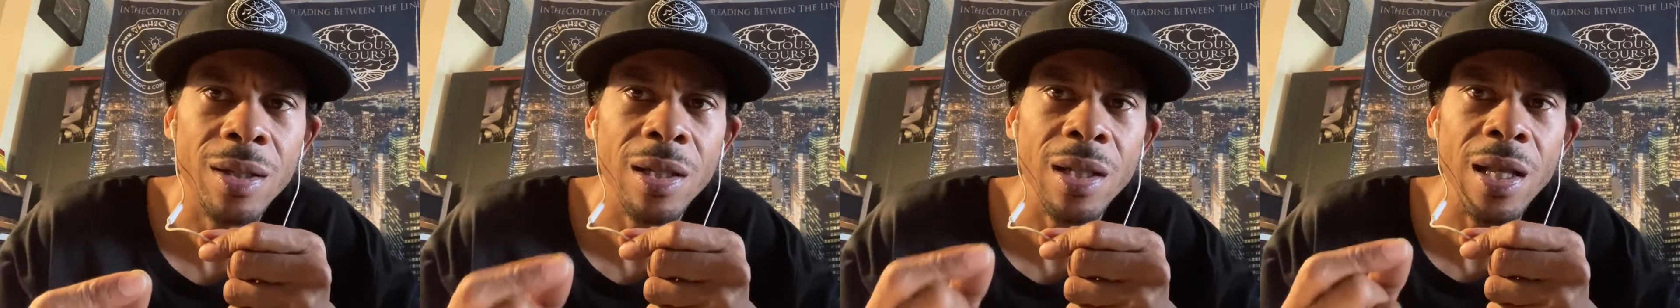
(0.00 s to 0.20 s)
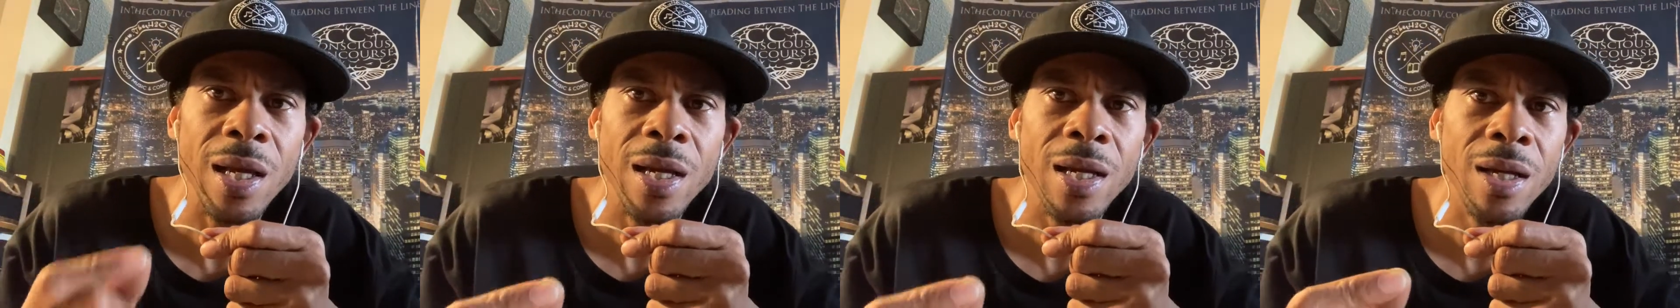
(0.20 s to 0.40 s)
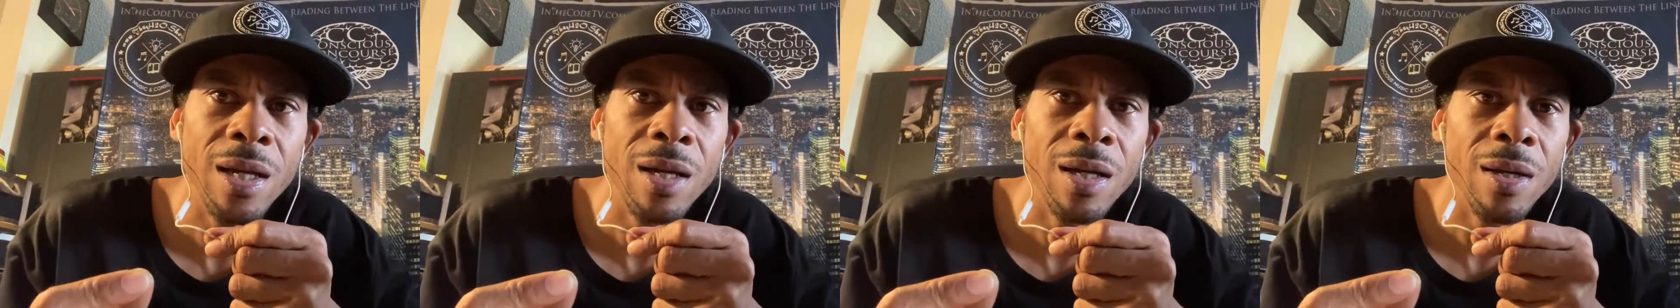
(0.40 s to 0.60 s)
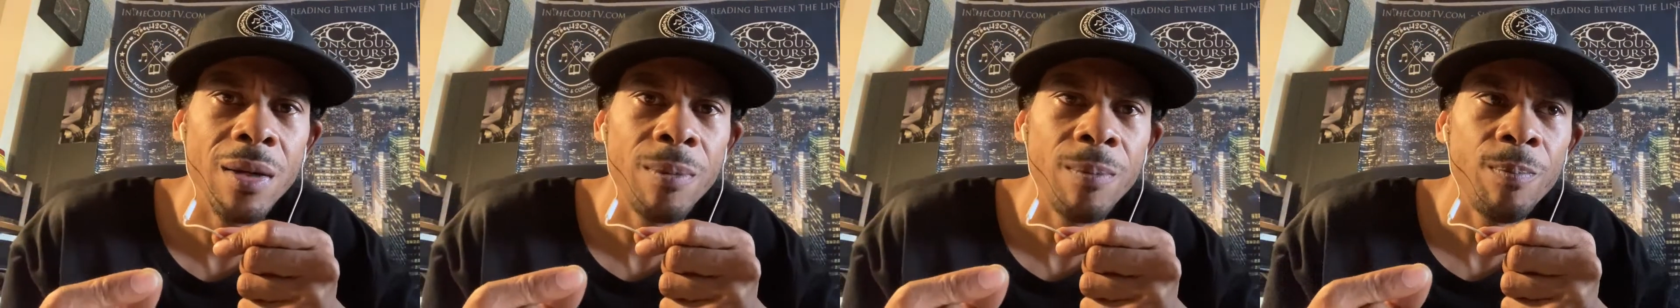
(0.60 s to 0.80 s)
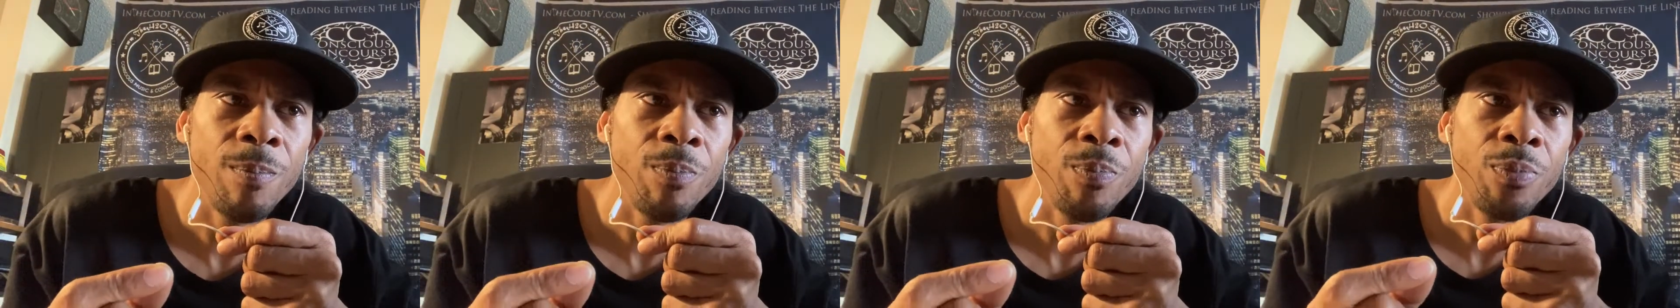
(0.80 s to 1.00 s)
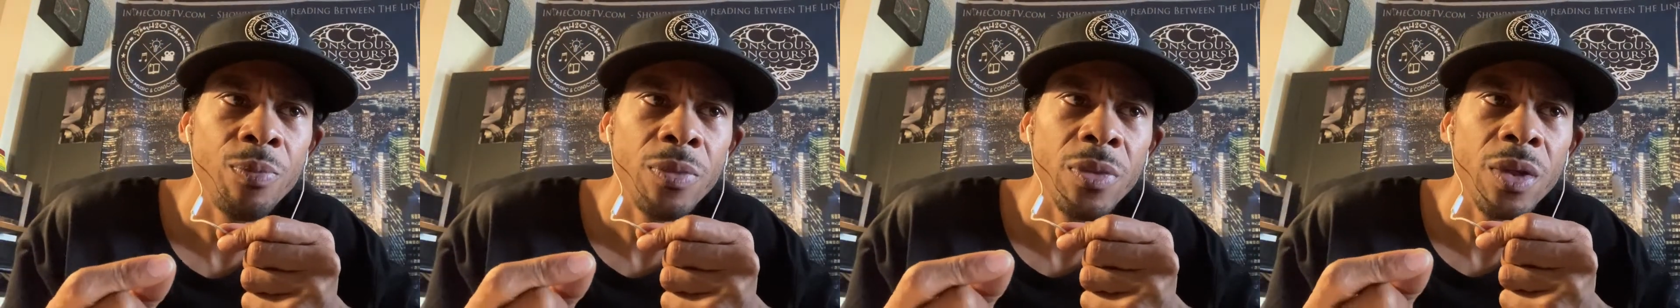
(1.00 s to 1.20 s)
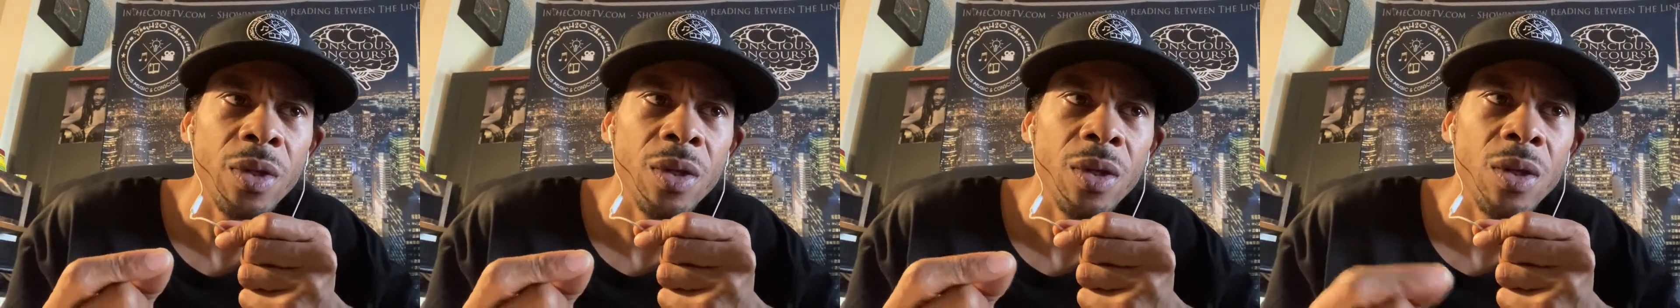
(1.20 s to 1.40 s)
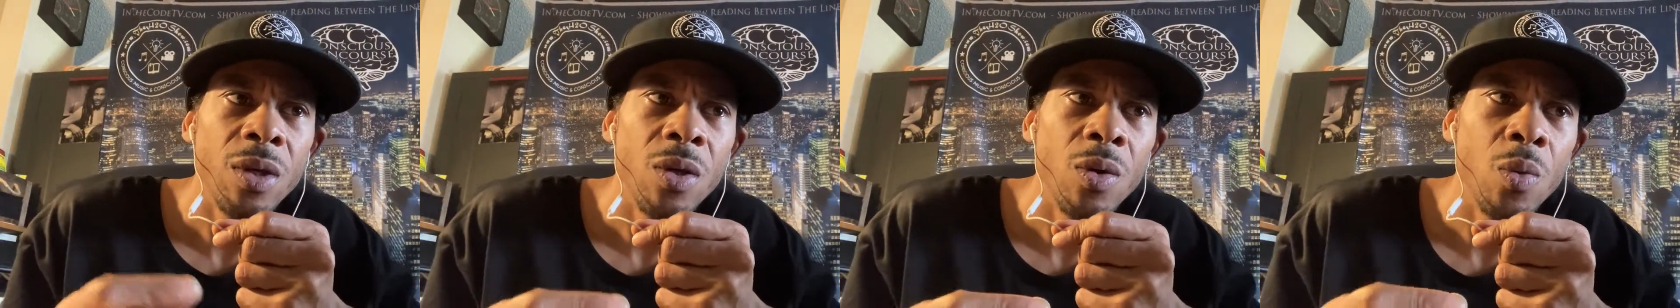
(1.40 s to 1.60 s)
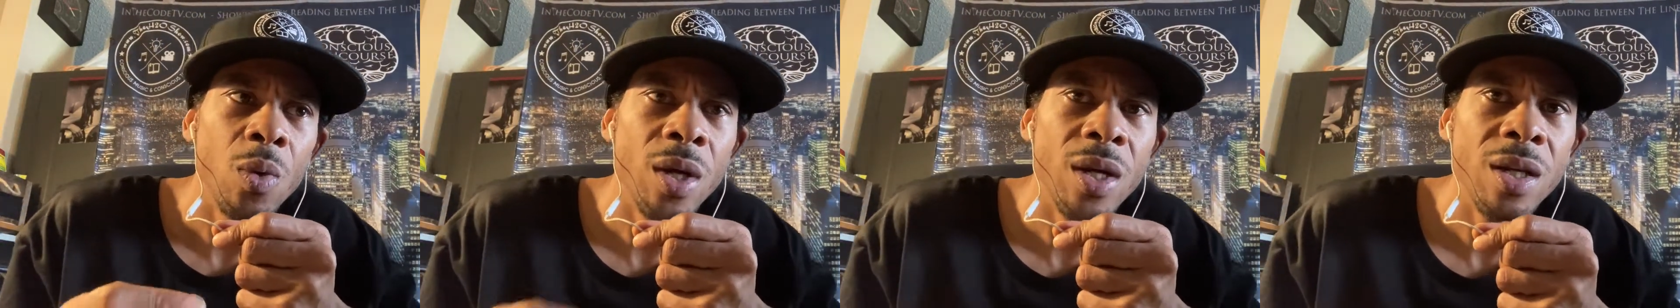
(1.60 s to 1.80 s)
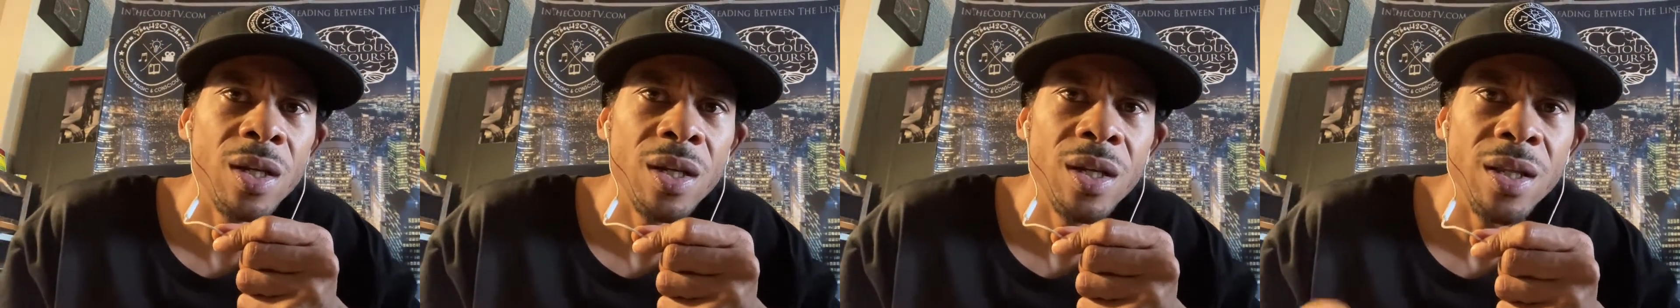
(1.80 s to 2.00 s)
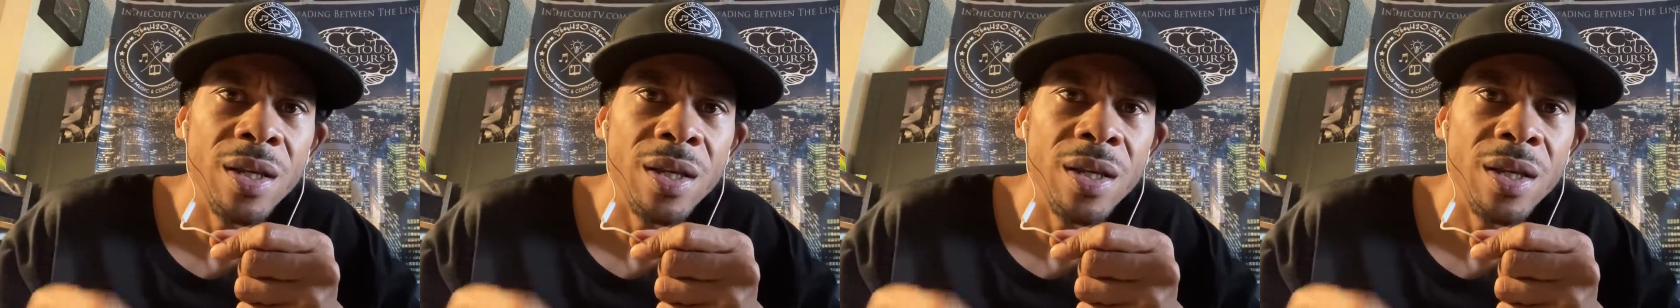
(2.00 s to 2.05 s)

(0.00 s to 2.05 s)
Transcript: like when